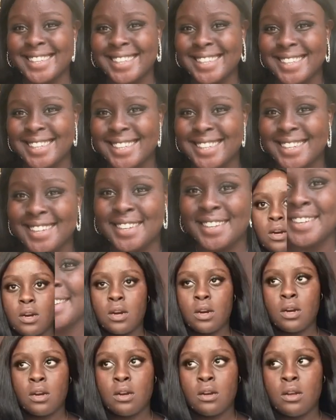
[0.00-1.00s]
These
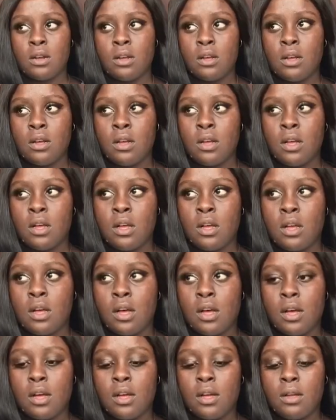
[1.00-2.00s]
are,
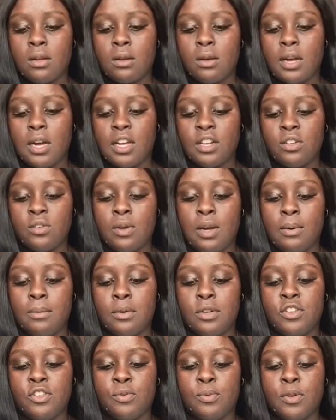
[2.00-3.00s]
I don't know
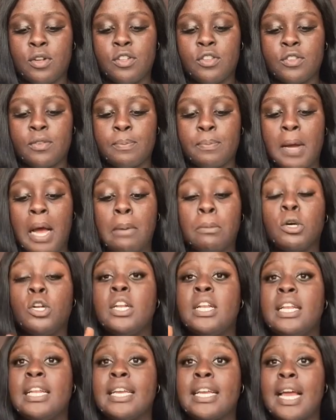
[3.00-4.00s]
how much this was, but I'm
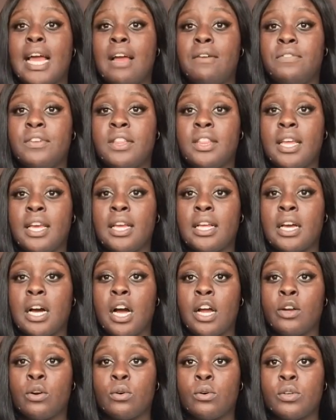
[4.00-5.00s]
going to link everything
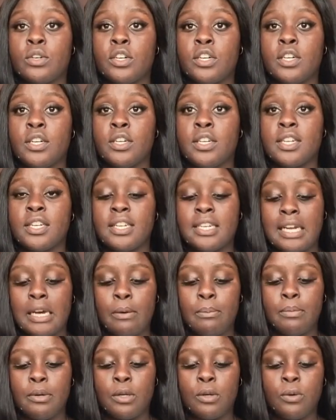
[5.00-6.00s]
I ordered
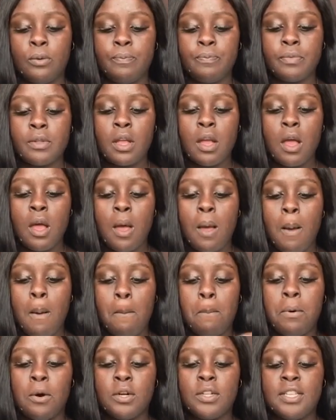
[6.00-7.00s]
down below.
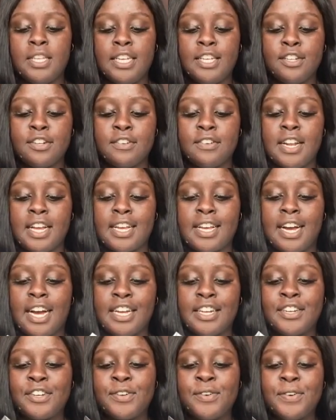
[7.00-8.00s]
But these are like,
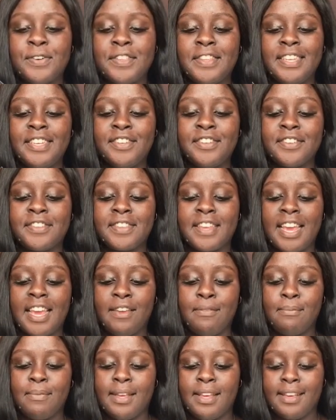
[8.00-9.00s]
I don't know, these just
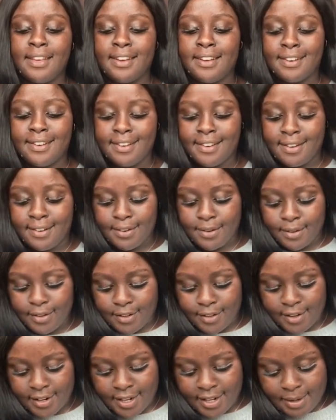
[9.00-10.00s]
gave me,
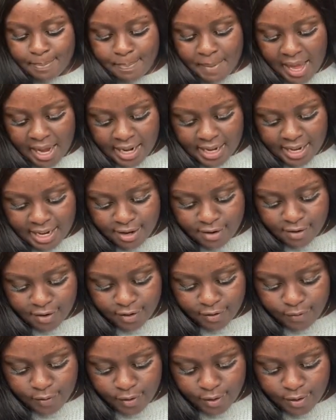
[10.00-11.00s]
sorry, the back of the
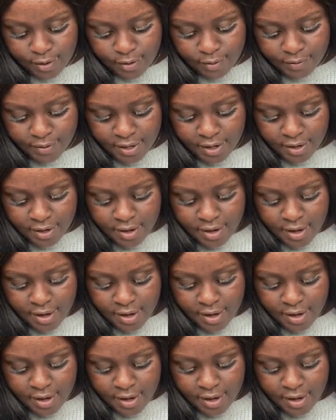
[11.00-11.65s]
earrings falling off there.